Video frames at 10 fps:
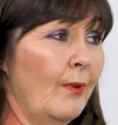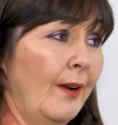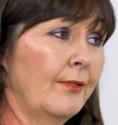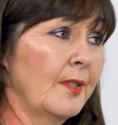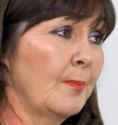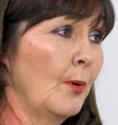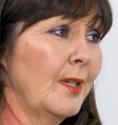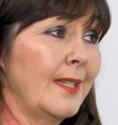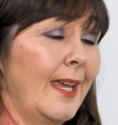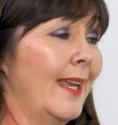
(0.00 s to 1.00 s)
reference
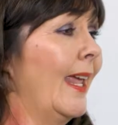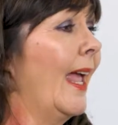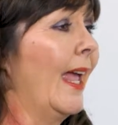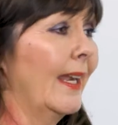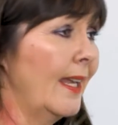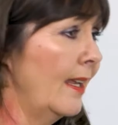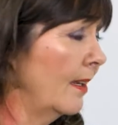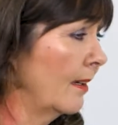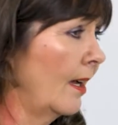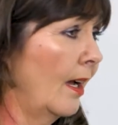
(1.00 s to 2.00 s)
point in
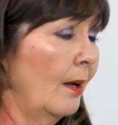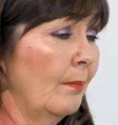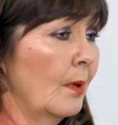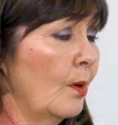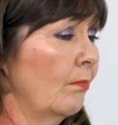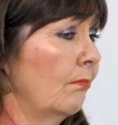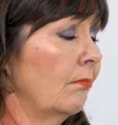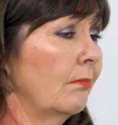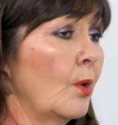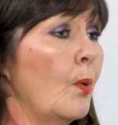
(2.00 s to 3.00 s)
any
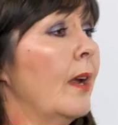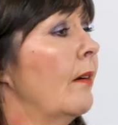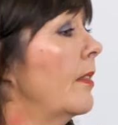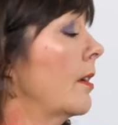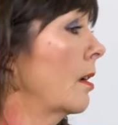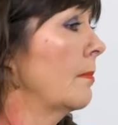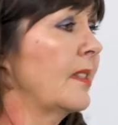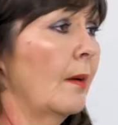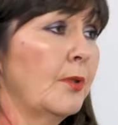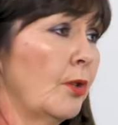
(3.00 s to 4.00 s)
query that
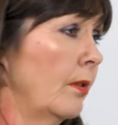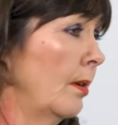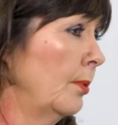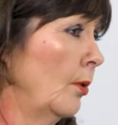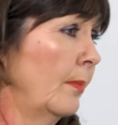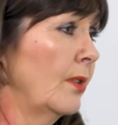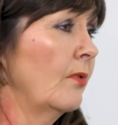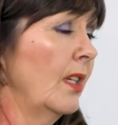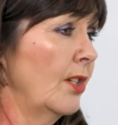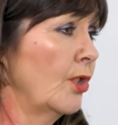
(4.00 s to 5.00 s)
comes up during the employment
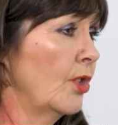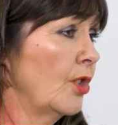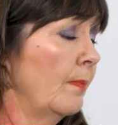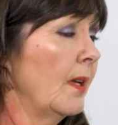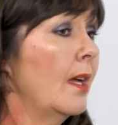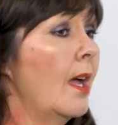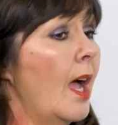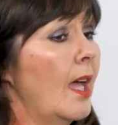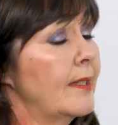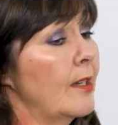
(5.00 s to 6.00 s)
relationship.
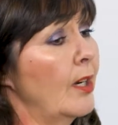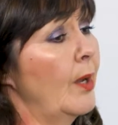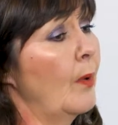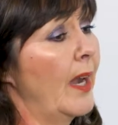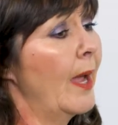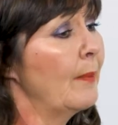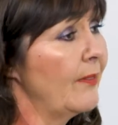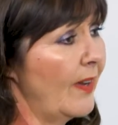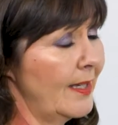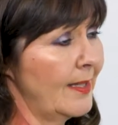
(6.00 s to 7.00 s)
And certainly when I'm
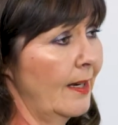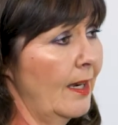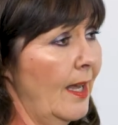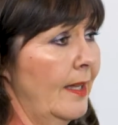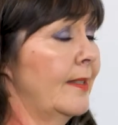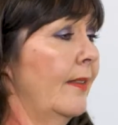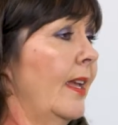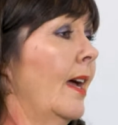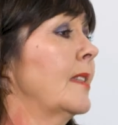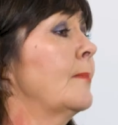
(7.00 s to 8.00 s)
advising clients and
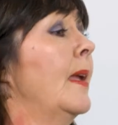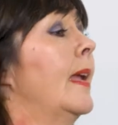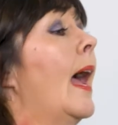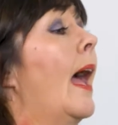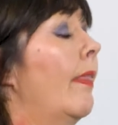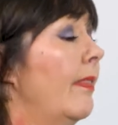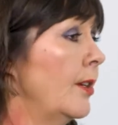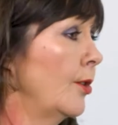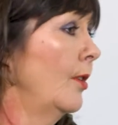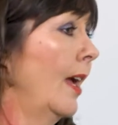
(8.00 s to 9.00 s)
they ask me, can they
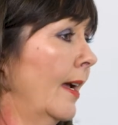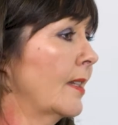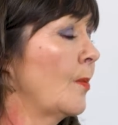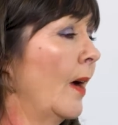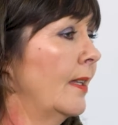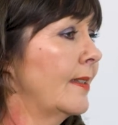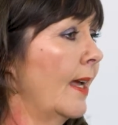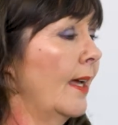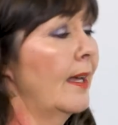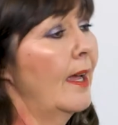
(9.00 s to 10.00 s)
do X, Y, and Z,
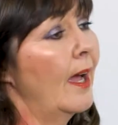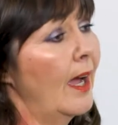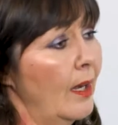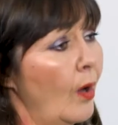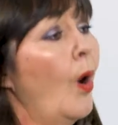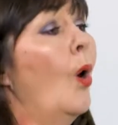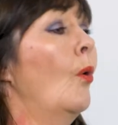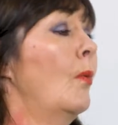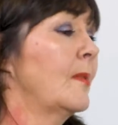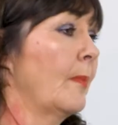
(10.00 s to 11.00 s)
I'll
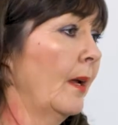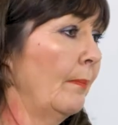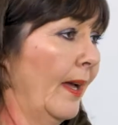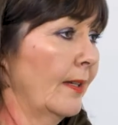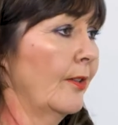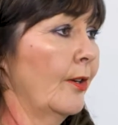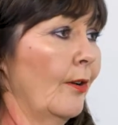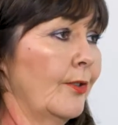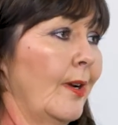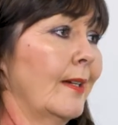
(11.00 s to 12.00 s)
always bring it back to the
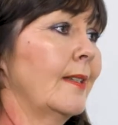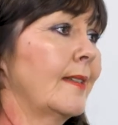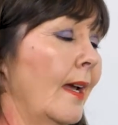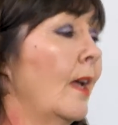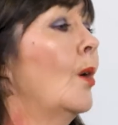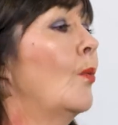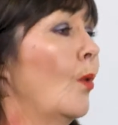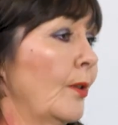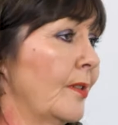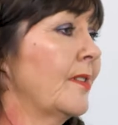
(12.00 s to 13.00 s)
contract and say,
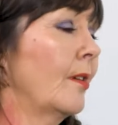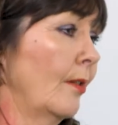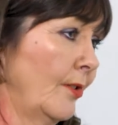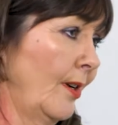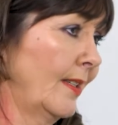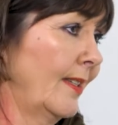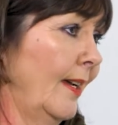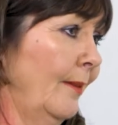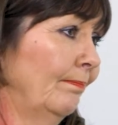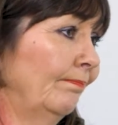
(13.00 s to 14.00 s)
what does the contract say?